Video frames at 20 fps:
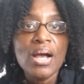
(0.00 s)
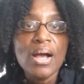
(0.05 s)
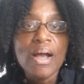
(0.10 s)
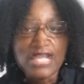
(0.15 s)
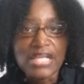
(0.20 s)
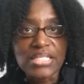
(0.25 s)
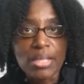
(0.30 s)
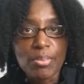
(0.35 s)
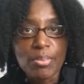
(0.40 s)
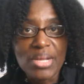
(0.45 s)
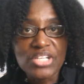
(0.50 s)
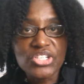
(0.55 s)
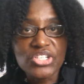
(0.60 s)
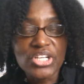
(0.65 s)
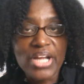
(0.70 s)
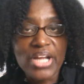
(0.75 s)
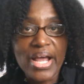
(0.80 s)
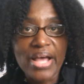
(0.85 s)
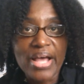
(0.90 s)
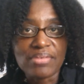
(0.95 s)
As I
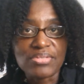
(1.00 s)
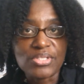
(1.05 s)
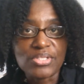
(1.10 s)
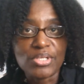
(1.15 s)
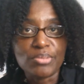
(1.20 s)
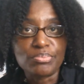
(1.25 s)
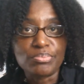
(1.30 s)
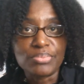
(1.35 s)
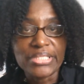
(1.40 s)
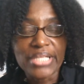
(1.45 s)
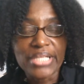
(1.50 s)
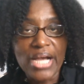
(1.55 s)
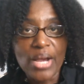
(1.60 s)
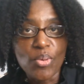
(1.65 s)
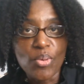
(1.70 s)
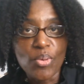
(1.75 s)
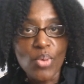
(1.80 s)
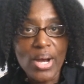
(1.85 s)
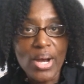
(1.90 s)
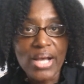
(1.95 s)
mentioned, I have some
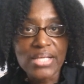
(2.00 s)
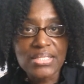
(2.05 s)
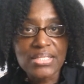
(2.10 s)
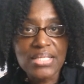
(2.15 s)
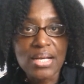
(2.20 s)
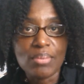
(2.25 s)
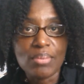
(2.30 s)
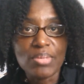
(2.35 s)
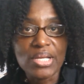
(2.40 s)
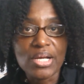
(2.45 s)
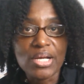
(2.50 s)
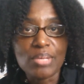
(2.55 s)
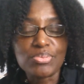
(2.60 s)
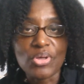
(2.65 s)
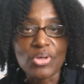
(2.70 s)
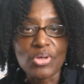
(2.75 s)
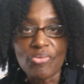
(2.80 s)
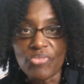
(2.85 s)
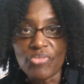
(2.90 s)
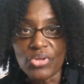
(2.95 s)
DIYs coming up,
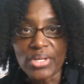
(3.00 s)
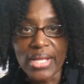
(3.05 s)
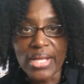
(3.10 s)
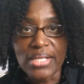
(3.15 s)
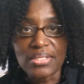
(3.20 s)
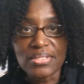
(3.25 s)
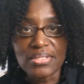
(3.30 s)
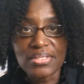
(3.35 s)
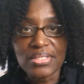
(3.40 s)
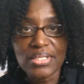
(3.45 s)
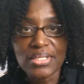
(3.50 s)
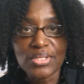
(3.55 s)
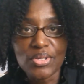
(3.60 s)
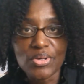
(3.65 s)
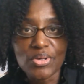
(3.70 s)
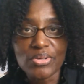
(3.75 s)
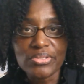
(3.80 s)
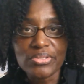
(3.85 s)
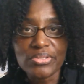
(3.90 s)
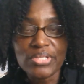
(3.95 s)
so if you'd like to see
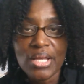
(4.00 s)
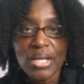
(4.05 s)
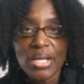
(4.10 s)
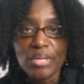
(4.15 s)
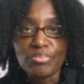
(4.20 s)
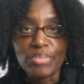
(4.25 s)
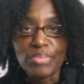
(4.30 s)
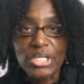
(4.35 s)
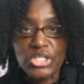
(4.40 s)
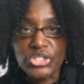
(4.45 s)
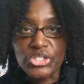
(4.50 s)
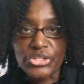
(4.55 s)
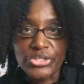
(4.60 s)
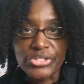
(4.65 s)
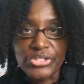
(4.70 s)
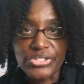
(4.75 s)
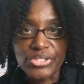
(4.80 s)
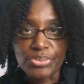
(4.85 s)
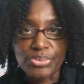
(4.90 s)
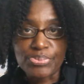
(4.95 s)
those, make sure
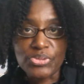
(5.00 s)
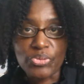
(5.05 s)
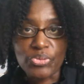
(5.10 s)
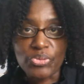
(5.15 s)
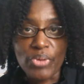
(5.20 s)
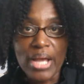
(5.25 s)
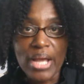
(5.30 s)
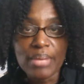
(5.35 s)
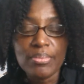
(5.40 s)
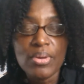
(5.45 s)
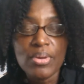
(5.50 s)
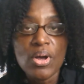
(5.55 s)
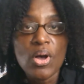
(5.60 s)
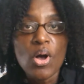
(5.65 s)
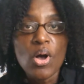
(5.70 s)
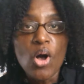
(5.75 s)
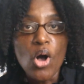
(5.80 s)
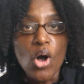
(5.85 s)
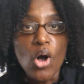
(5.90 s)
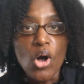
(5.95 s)
to subscribe.
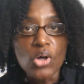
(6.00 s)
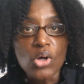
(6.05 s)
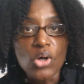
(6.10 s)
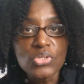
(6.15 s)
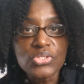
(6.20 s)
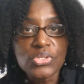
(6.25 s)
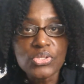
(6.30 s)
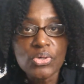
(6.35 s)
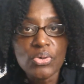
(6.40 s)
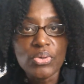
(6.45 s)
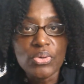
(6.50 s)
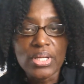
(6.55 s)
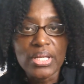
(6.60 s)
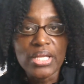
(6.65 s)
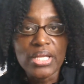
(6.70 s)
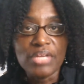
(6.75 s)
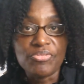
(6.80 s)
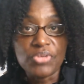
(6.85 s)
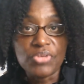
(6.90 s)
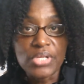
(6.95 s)
Also,
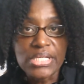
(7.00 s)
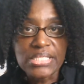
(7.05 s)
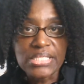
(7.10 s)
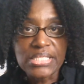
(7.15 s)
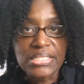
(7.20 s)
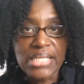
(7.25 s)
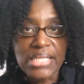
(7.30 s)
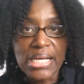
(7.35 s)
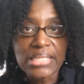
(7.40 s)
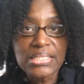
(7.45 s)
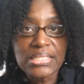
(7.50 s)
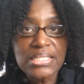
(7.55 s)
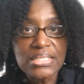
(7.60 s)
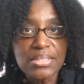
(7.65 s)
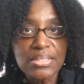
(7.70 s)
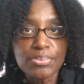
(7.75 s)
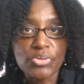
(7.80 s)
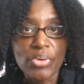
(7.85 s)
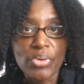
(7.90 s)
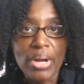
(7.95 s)
if you decide to
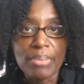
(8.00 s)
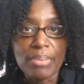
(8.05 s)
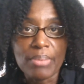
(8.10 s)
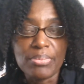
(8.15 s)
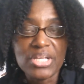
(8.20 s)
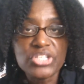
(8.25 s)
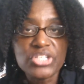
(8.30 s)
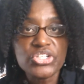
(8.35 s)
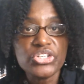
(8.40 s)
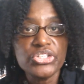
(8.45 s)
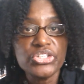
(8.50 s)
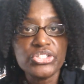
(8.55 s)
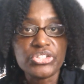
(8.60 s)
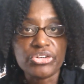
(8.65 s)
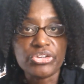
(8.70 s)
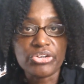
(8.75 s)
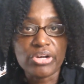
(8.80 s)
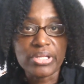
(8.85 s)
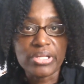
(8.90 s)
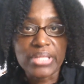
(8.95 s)
subscribe, make sure you
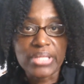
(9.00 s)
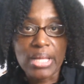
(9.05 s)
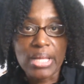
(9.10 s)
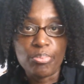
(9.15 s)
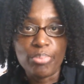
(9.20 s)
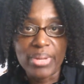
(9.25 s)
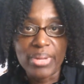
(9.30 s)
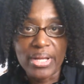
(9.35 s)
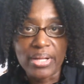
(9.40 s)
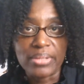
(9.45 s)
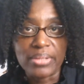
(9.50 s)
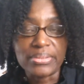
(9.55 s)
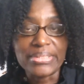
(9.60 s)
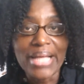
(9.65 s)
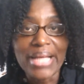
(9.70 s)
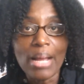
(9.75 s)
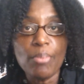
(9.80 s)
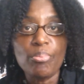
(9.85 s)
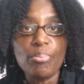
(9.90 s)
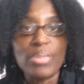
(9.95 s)
turn on that bell.
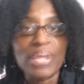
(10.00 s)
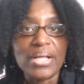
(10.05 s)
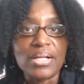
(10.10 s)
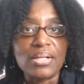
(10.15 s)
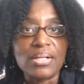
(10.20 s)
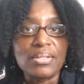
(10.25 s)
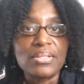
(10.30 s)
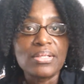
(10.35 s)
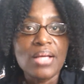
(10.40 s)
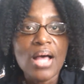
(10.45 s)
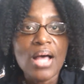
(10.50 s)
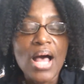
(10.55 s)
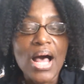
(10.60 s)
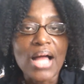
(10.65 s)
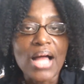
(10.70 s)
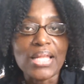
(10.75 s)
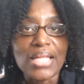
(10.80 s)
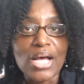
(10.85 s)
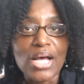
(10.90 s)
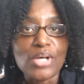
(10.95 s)
That bell
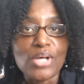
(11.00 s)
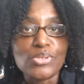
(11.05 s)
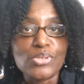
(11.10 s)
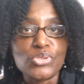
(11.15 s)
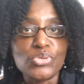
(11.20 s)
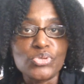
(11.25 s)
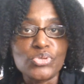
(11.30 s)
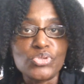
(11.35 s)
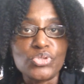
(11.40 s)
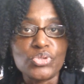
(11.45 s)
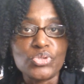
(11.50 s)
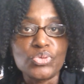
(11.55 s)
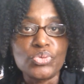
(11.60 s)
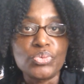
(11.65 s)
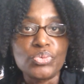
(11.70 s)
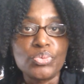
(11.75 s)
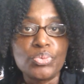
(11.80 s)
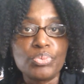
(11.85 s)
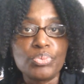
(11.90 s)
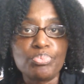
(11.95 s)
allows you
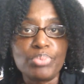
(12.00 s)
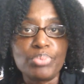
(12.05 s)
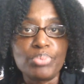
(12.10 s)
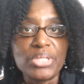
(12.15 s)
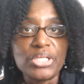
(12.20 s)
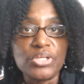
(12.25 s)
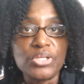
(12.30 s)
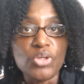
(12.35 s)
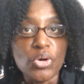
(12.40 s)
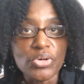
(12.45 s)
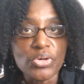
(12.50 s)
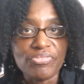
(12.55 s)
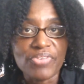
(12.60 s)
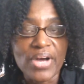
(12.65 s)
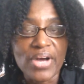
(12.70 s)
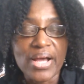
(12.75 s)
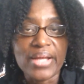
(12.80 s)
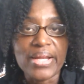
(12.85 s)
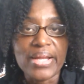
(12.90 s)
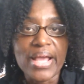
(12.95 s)
to be
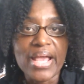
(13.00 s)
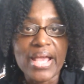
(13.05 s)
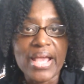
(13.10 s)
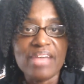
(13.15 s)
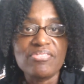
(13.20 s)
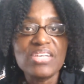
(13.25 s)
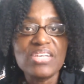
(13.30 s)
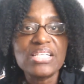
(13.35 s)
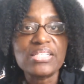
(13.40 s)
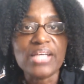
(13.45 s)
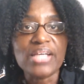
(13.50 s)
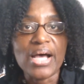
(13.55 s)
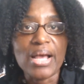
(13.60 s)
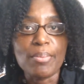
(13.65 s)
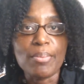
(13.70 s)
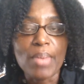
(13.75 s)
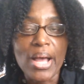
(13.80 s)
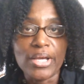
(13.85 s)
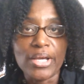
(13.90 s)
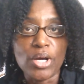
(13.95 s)
notified every
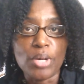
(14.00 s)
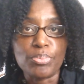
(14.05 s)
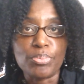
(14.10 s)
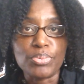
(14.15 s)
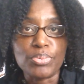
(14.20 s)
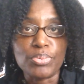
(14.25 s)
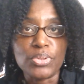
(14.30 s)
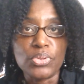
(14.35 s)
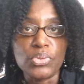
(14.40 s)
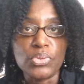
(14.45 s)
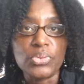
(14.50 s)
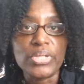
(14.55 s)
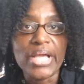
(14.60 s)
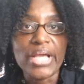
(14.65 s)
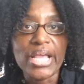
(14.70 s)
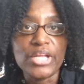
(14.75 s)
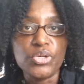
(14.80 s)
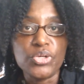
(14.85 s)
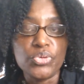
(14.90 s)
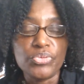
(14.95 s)
time I upload
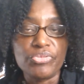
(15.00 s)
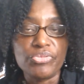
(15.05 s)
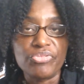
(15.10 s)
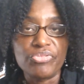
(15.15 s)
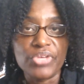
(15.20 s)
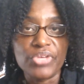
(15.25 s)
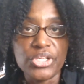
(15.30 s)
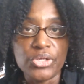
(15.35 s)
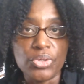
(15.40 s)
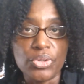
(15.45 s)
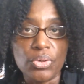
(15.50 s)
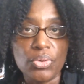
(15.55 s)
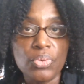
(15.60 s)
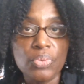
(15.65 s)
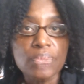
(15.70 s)
a new video.